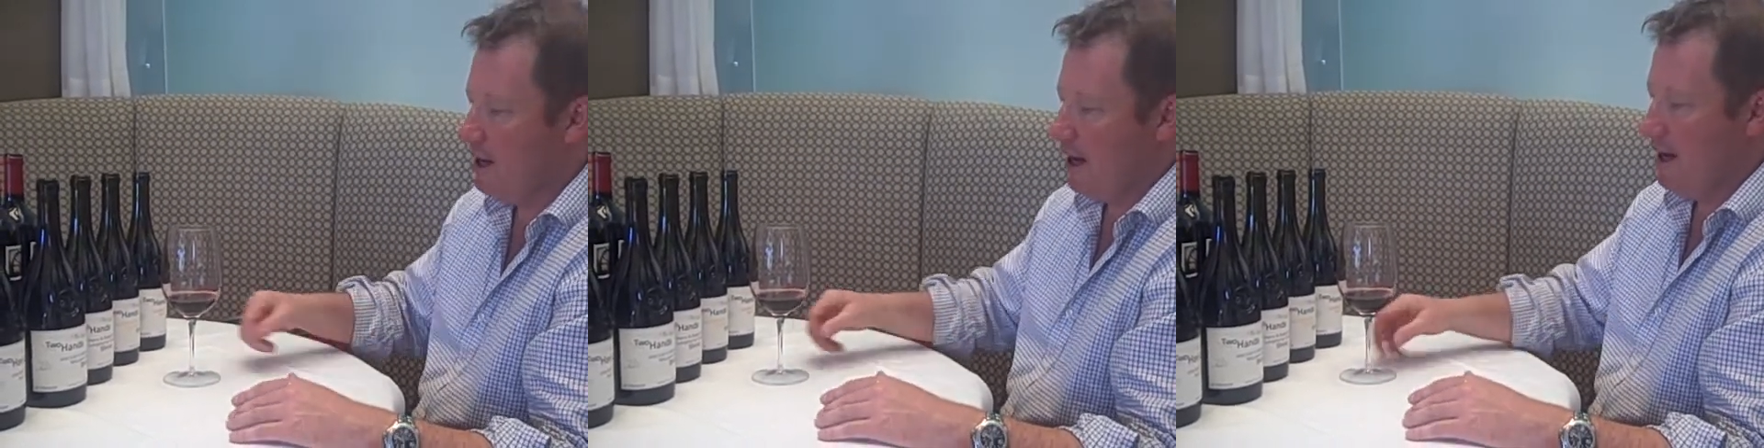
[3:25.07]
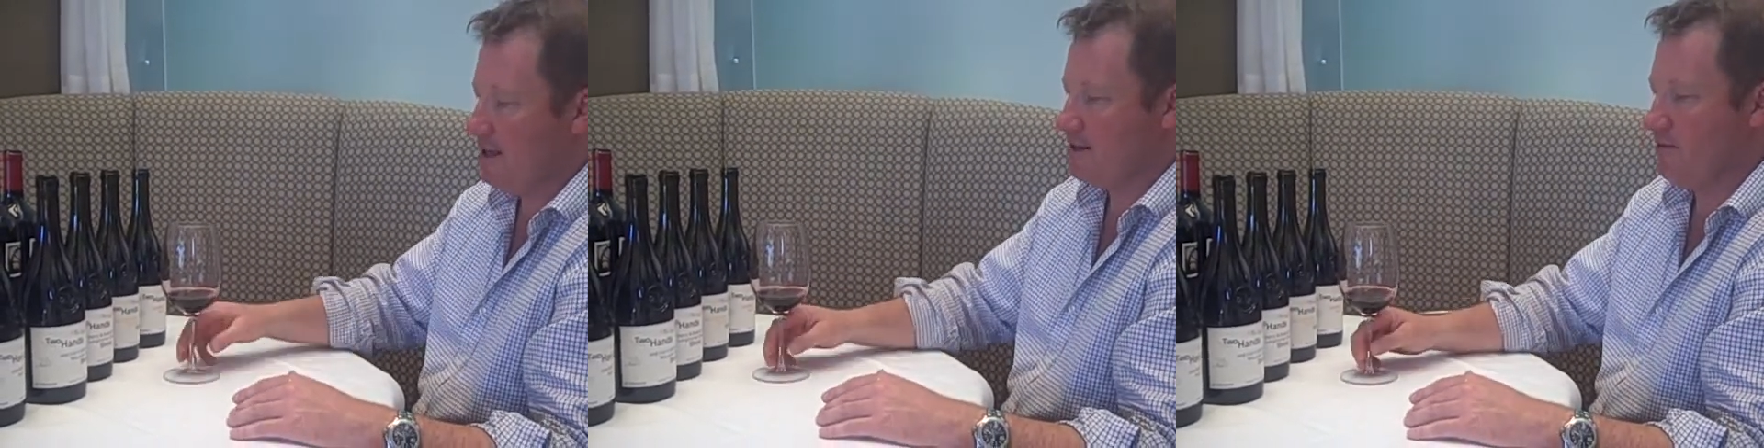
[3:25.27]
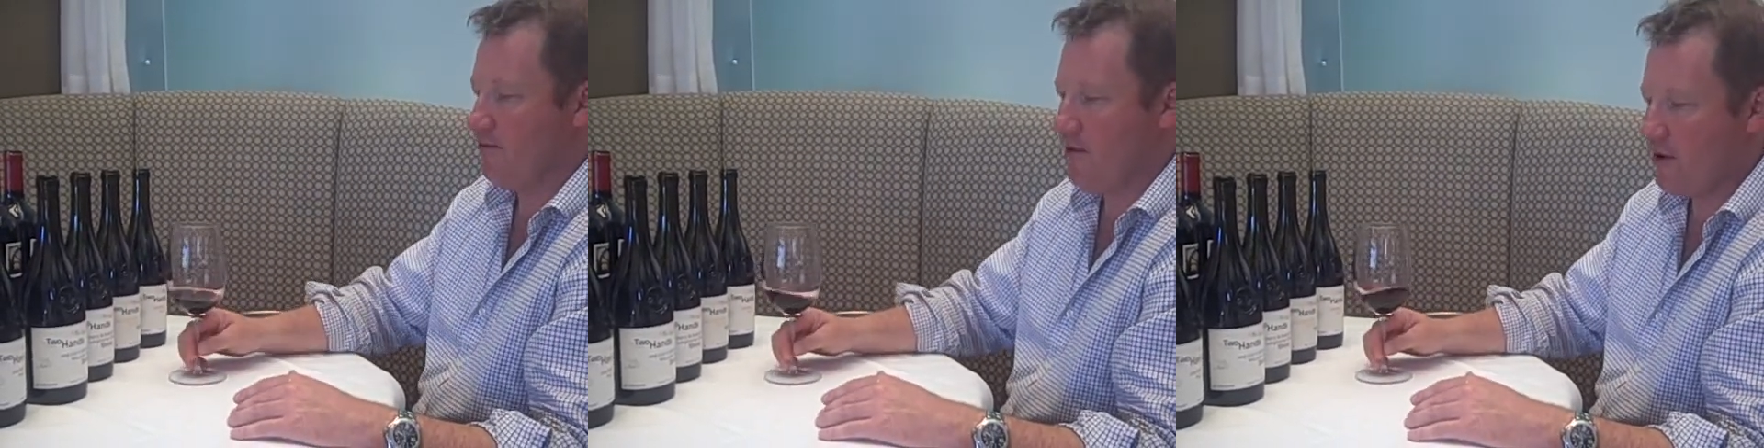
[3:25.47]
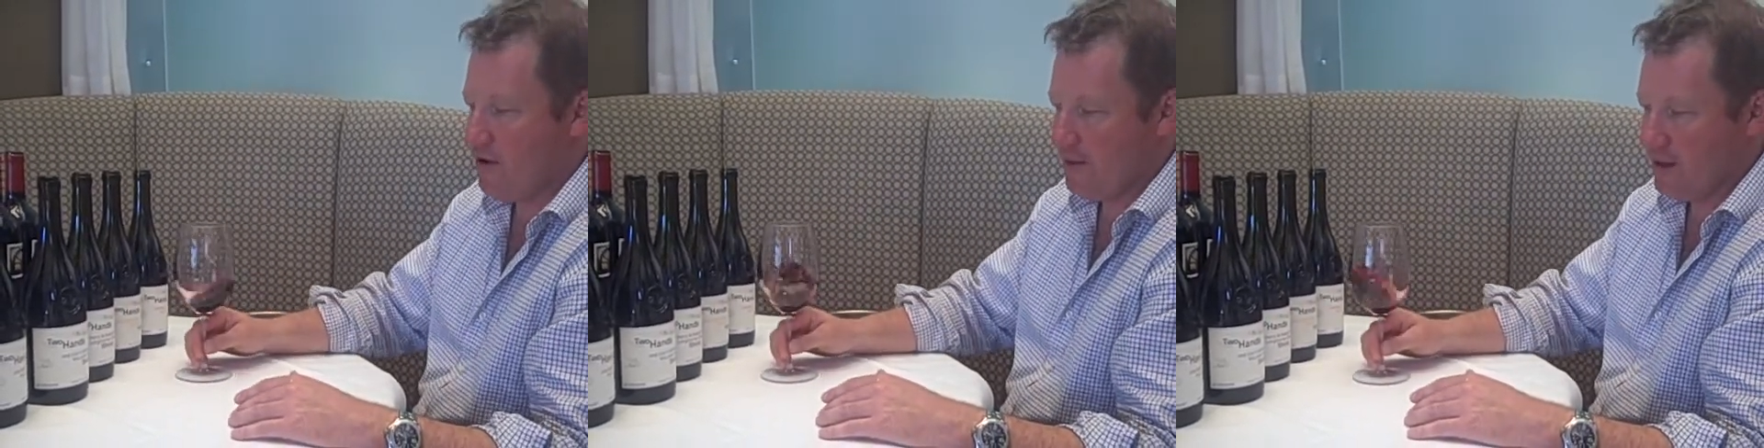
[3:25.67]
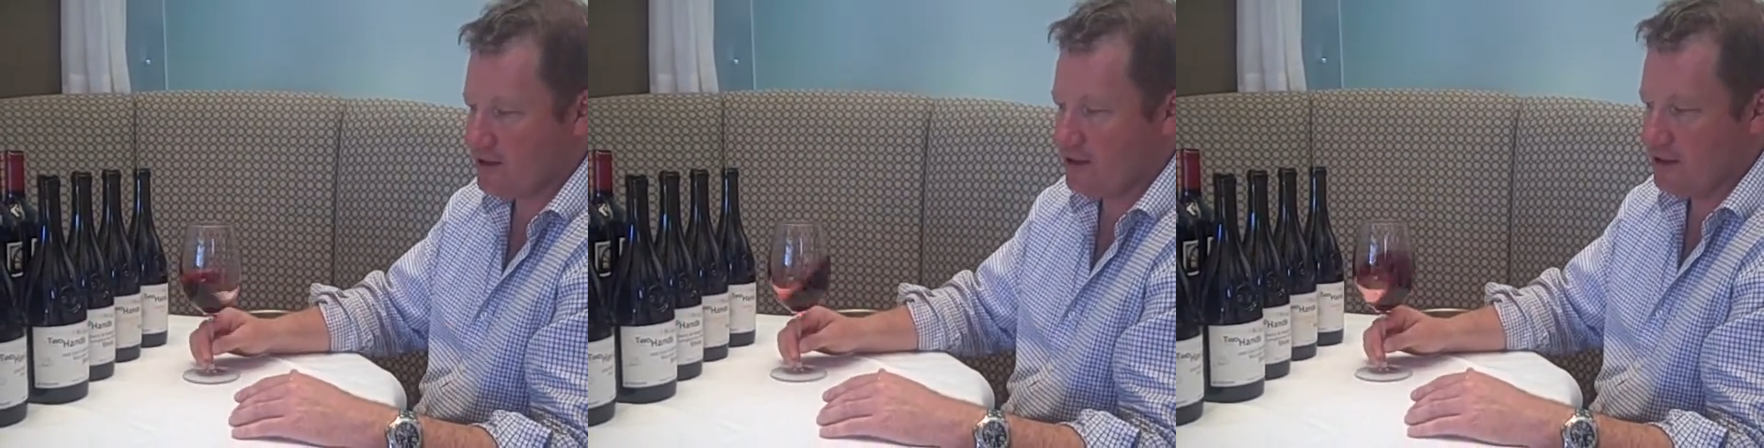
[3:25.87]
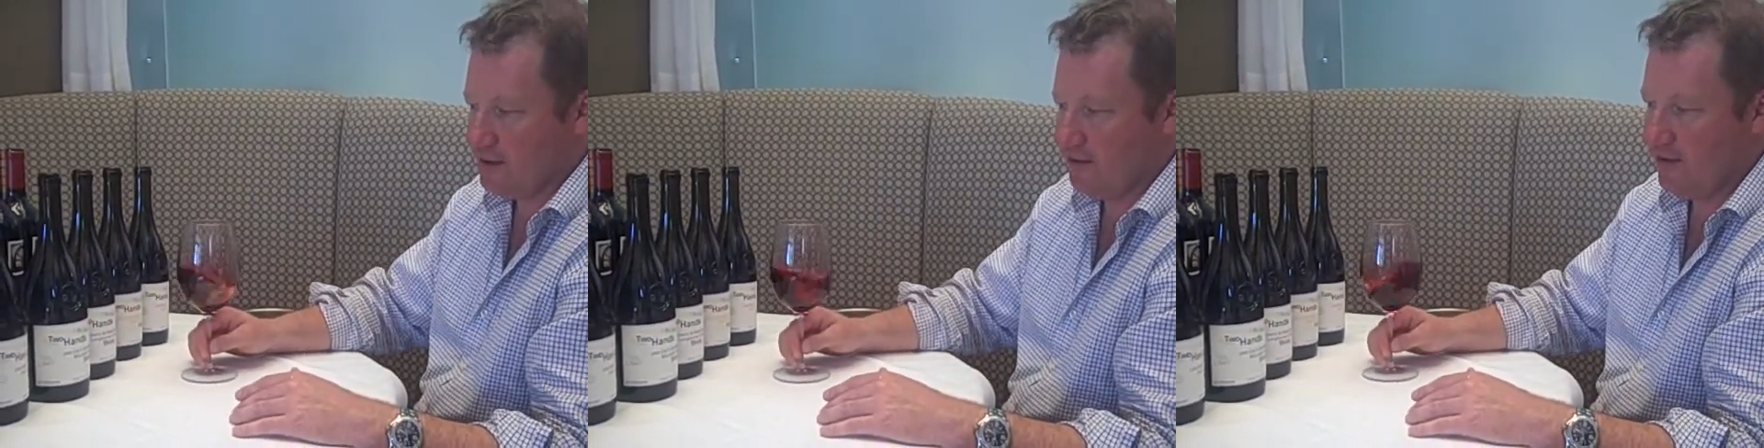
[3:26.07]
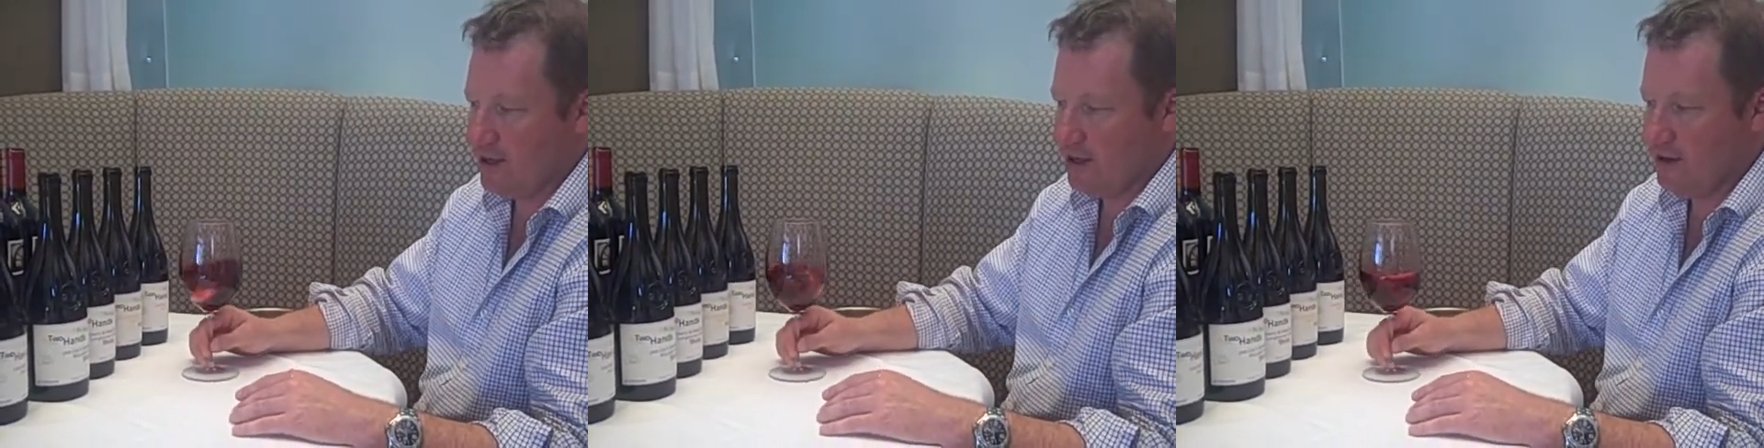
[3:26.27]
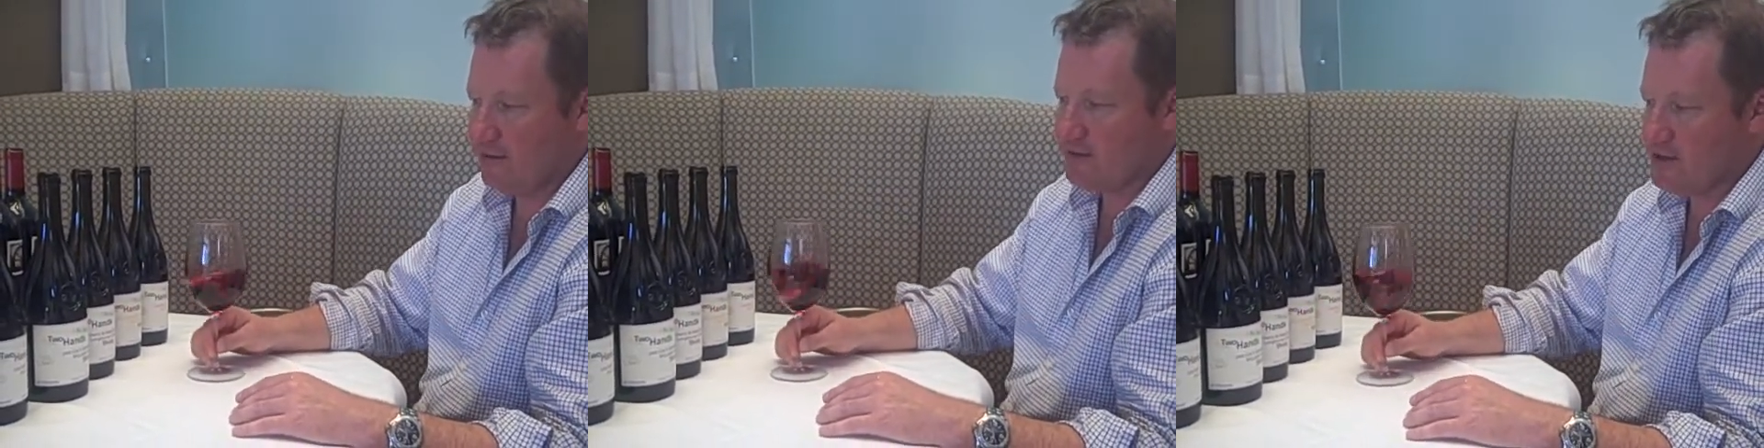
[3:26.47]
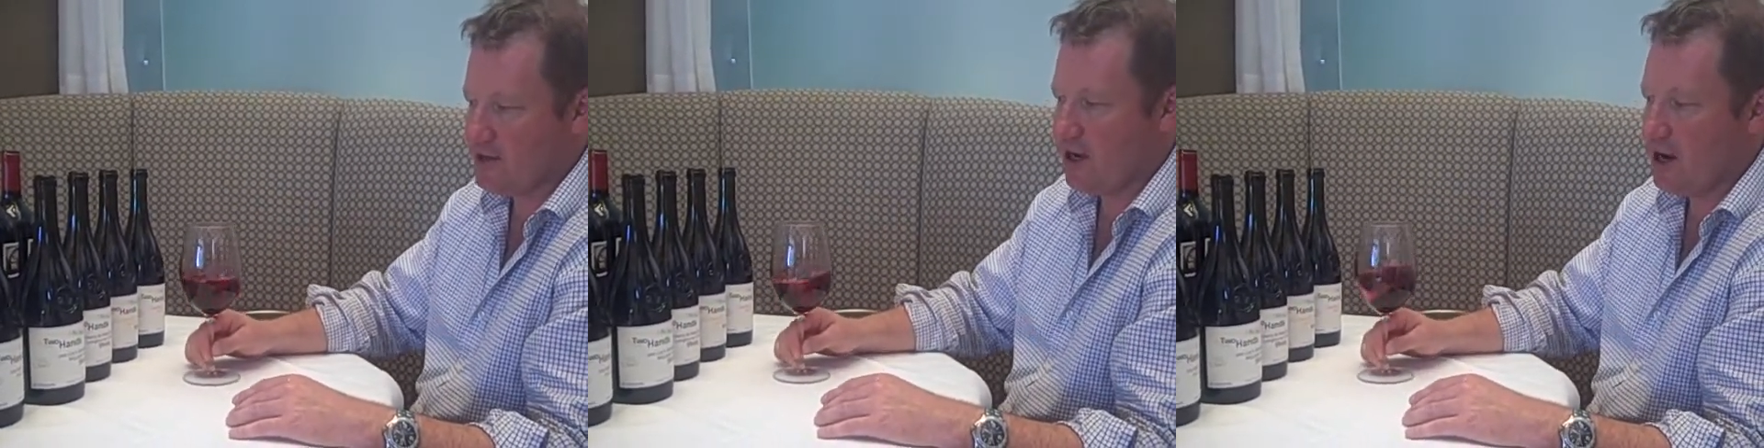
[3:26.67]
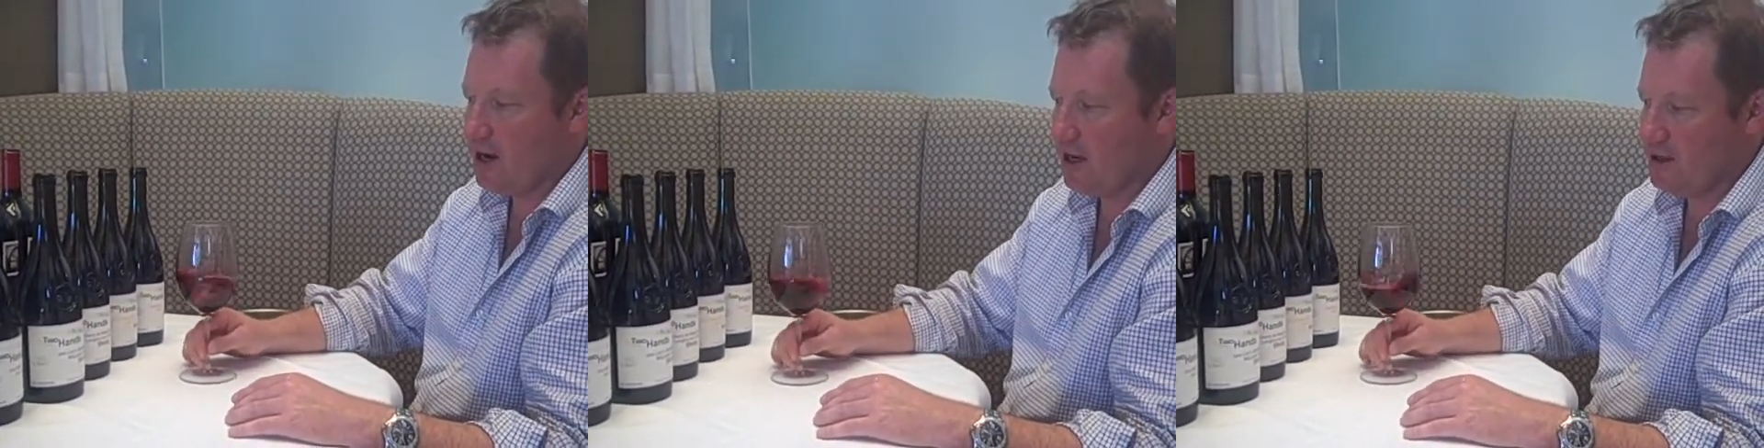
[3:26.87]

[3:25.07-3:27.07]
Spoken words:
It's very much a definitive style.